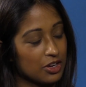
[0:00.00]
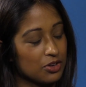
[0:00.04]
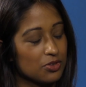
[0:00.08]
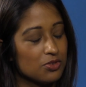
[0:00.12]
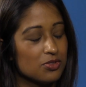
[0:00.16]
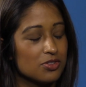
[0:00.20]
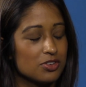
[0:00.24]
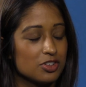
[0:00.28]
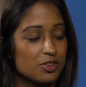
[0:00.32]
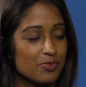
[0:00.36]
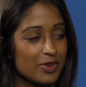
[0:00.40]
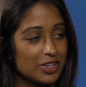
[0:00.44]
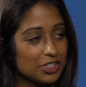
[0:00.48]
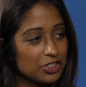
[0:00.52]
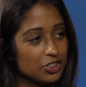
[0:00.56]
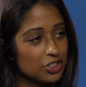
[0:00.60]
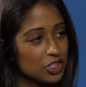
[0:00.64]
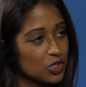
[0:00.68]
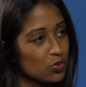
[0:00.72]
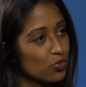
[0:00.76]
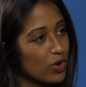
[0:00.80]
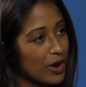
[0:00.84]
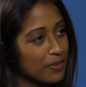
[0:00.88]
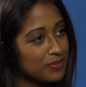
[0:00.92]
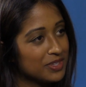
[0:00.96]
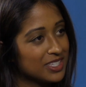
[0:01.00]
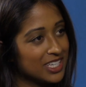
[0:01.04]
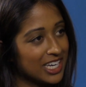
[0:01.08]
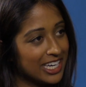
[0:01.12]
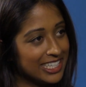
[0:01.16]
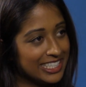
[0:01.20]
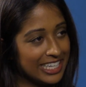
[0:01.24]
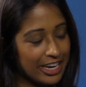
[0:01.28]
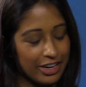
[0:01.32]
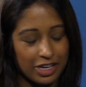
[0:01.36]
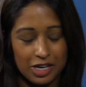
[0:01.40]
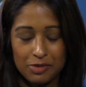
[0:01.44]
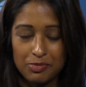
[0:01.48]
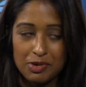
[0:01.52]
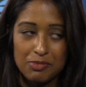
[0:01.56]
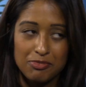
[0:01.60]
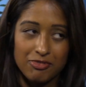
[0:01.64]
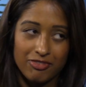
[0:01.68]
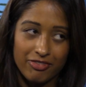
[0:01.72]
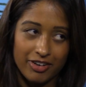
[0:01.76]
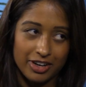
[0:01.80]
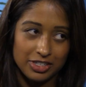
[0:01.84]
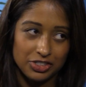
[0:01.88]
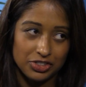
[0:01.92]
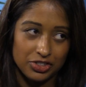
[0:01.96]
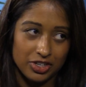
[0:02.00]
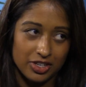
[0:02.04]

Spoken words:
cool. And you mentioned your website. How can people find